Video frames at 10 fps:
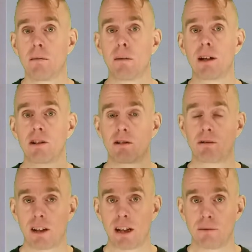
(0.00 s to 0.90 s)
minus
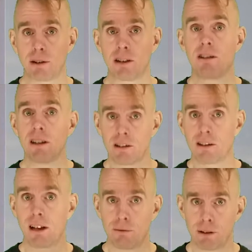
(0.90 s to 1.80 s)
T infinity, and
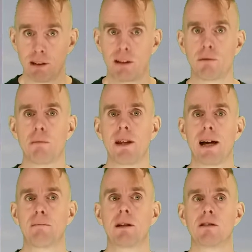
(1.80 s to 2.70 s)
T infinity would be the
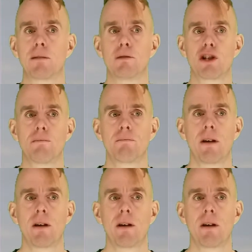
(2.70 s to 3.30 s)
ambient temperature.